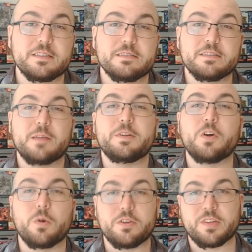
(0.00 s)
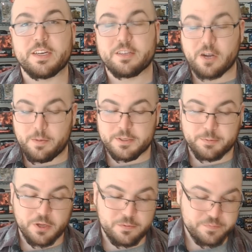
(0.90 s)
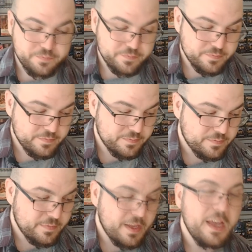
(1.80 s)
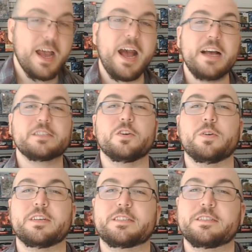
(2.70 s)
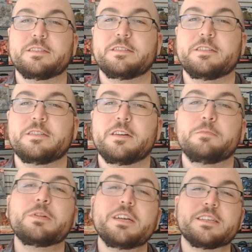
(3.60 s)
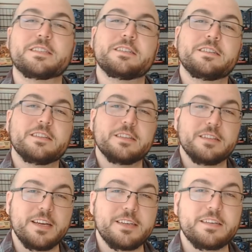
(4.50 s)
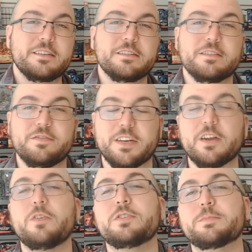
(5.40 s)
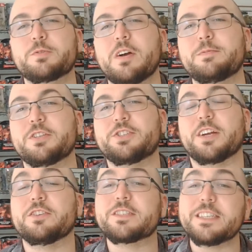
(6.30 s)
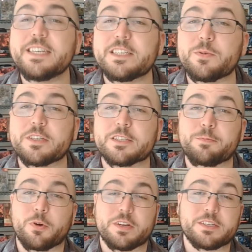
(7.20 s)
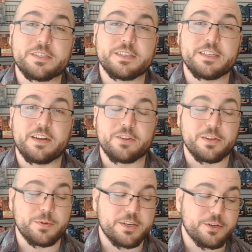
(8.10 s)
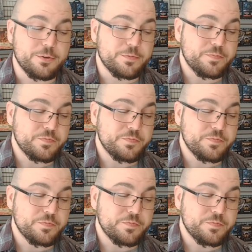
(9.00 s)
Let me know what you think in the comments below. As always, please like the video, subscribe to the channel. It's an easy way to support us in everything we do.